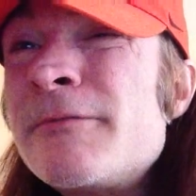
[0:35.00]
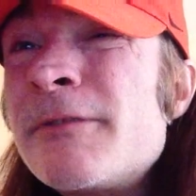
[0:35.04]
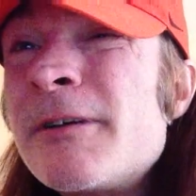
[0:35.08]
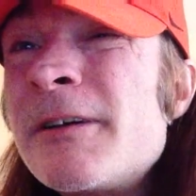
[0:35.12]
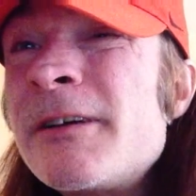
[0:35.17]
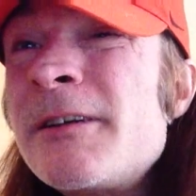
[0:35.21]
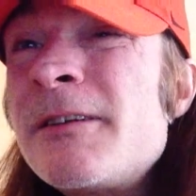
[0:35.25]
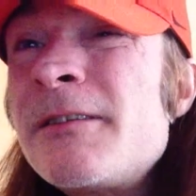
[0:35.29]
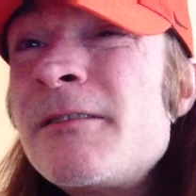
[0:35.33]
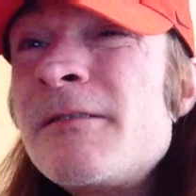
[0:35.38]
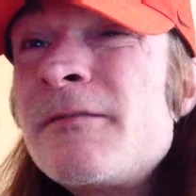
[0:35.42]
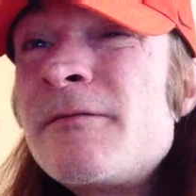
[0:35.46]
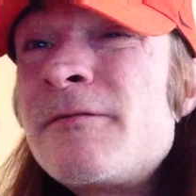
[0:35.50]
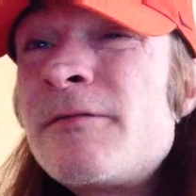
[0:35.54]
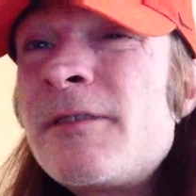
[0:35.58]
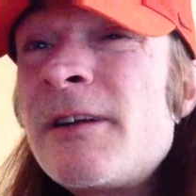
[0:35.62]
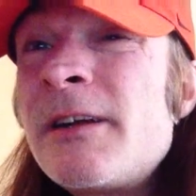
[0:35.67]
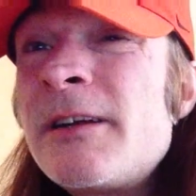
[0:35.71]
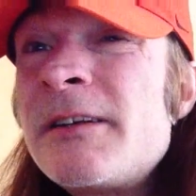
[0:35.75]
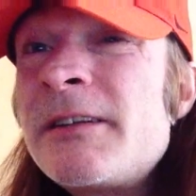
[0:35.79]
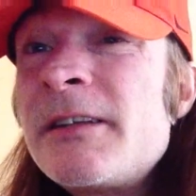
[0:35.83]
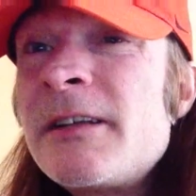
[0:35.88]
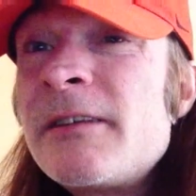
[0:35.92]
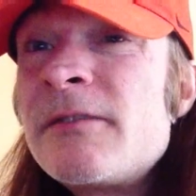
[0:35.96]
right?
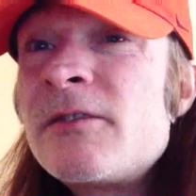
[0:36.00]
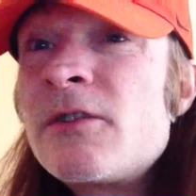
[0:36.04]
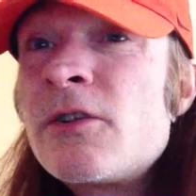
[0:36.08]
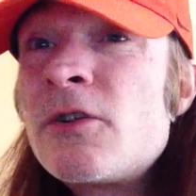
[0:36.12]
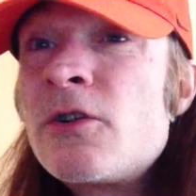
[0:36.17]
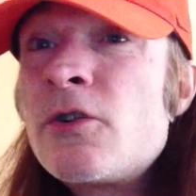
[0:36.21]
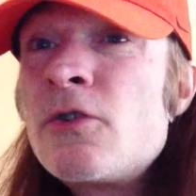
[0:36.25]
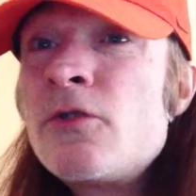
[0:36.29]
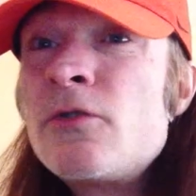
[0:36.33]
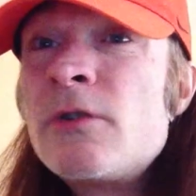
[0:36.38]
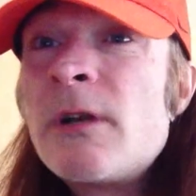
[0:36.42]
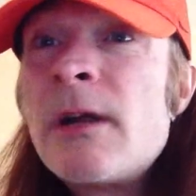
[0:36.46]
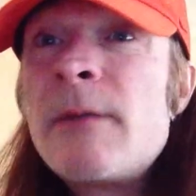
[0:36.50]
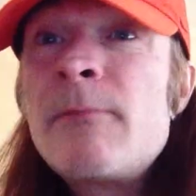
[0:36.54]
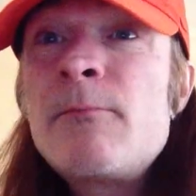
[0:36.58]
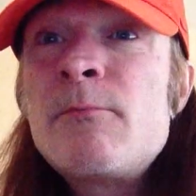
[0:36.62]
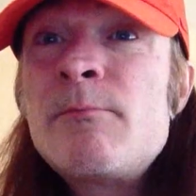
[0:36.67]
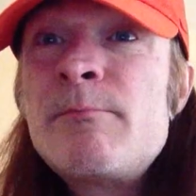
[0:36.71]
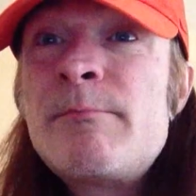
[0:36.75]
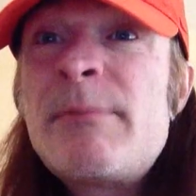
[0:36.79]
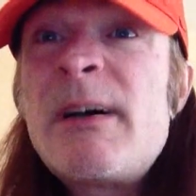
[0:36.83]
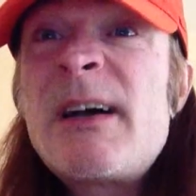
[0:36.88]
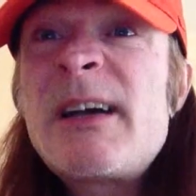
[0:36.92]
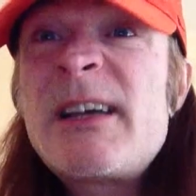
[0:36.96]
Friday afternoon.
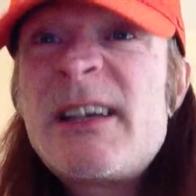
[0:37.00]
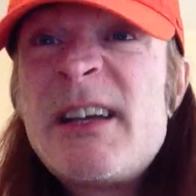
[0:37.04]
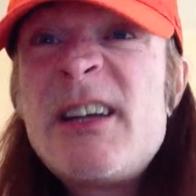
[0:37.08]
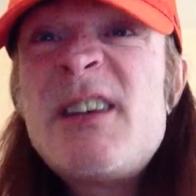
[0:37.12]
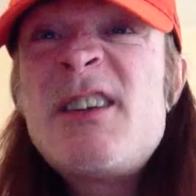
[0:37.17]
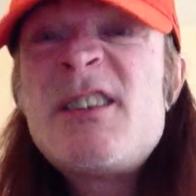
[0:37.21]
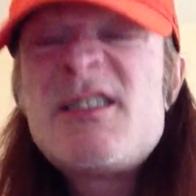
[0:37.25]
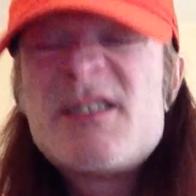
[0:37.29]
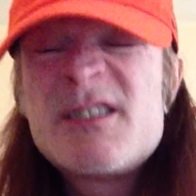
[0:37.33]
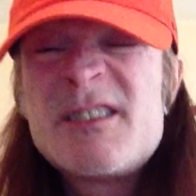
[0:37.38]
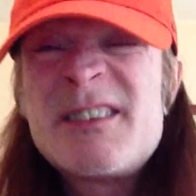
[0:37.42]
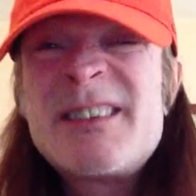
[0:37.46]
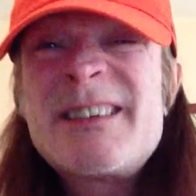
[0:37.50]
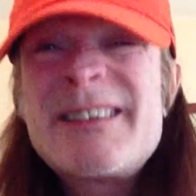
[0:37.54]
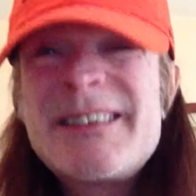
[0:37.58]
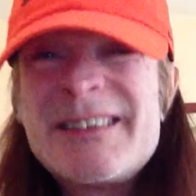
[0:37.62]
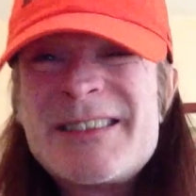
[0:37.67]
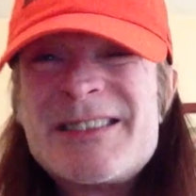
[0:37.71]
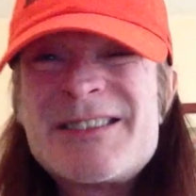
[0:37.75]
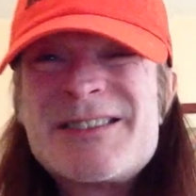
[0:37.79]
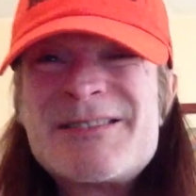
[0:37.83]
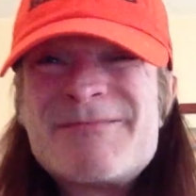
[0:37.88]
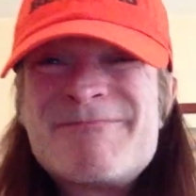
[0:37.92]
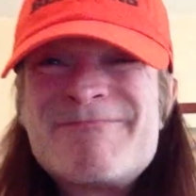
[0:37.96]
I'm back in
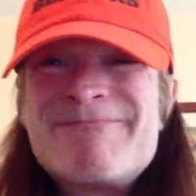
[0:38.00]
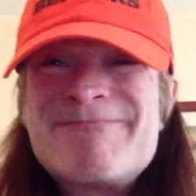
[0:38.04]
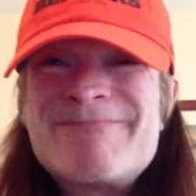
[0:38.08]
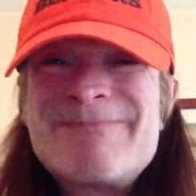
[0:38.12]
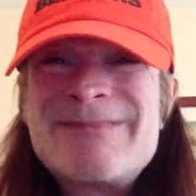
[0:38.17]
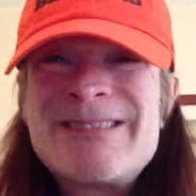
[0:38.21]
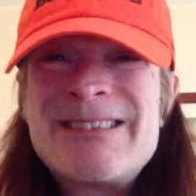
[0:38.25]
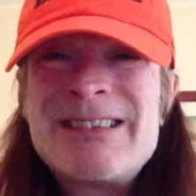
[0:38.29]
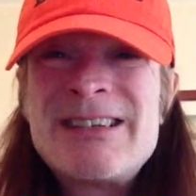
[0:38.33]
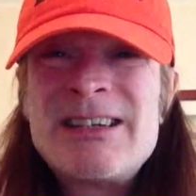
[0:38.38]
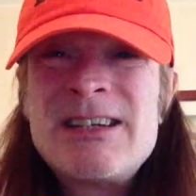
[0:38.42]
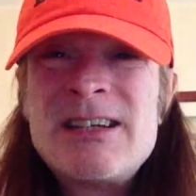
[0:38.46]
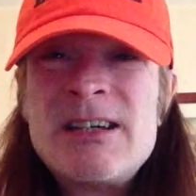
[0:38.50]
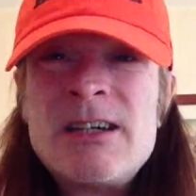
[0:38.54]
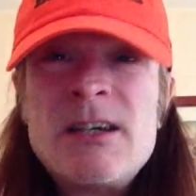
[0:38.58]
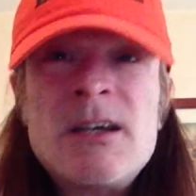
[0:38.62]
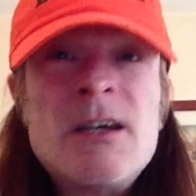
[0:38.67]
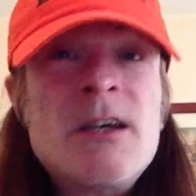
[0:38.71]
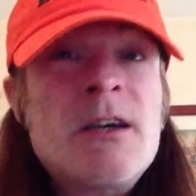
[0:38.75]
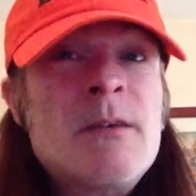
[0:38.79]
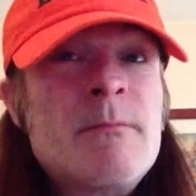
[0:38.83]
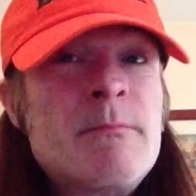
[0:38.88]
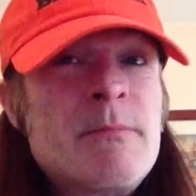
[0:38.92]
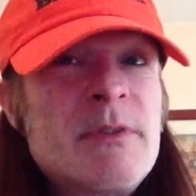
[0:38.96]
tonight.
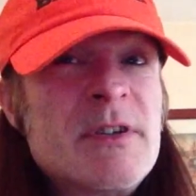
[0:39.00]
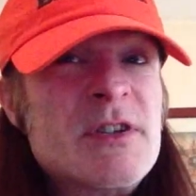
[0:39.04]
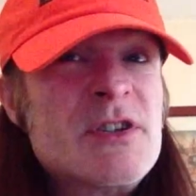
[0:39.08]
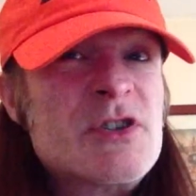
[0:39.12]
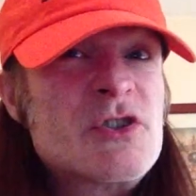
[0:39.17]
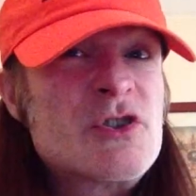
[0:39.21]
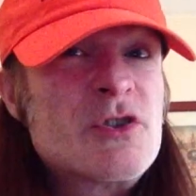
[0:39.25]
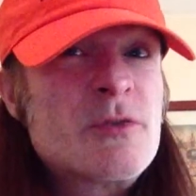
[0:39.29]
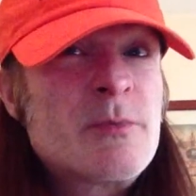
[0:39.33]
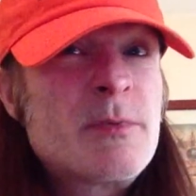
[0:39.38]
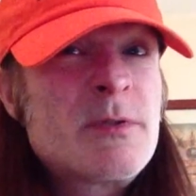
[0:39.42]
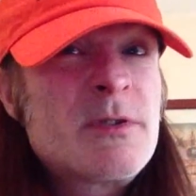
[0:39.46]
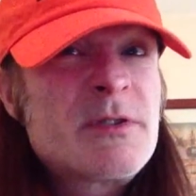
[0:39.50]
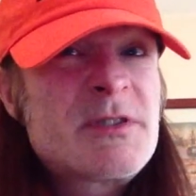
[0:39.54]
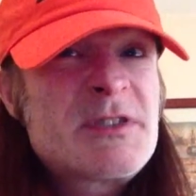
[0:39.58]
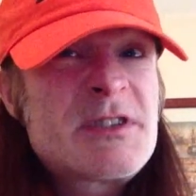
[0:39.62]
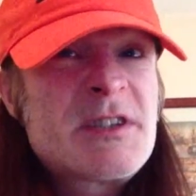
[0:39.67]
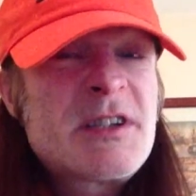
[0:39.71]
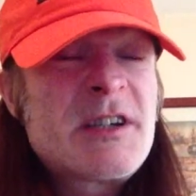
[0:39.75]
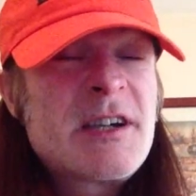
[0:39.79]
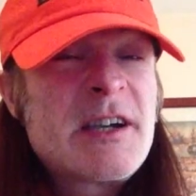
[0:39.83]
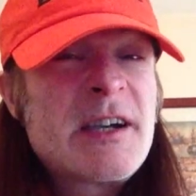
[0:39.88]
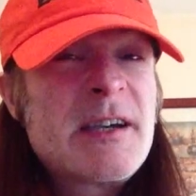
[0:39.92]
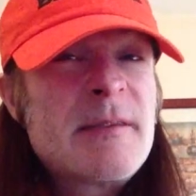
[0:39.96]
But it's double
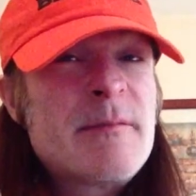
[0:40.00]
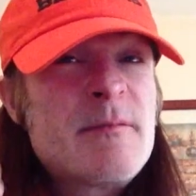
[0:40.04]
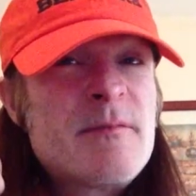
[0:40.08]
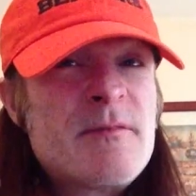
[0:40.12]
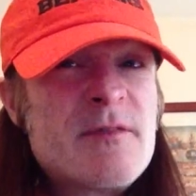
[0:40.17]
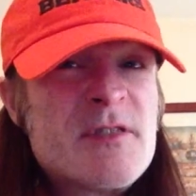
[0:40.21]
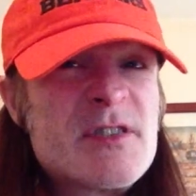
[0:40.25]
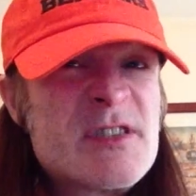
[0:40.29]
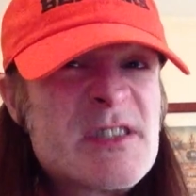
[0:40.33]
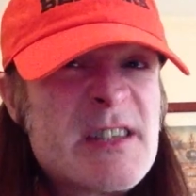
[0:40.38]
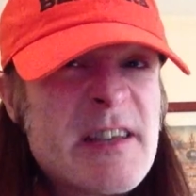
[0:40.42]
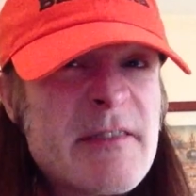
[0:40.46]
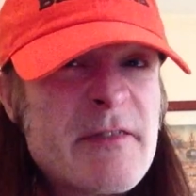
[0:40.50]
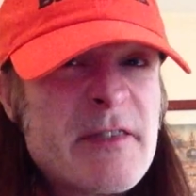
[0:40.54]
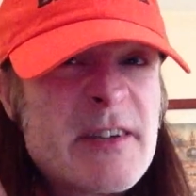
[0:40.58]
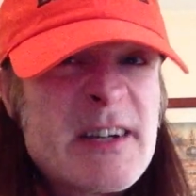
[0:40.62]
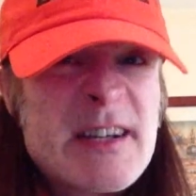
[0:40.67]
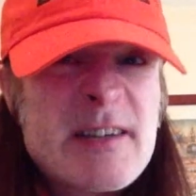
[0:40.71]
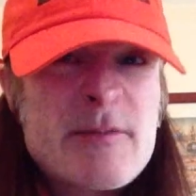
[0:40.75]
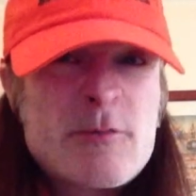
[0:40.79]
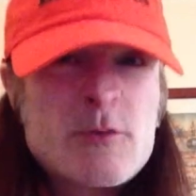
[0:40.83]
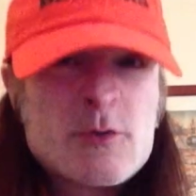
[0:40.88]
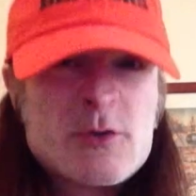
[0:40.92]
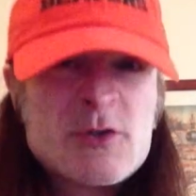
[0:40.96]
time for
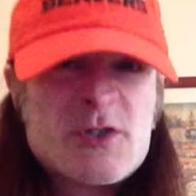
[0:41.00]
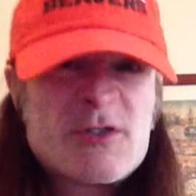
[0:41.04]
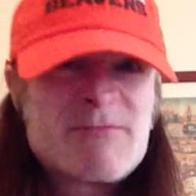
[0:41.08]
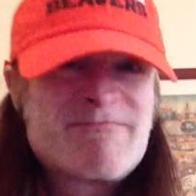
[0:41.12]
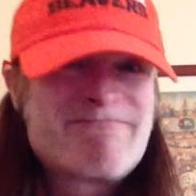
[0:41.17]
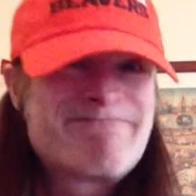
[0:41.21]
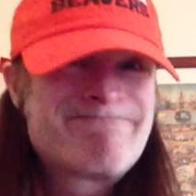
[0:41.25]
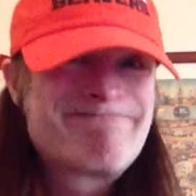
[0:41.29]
7 hours.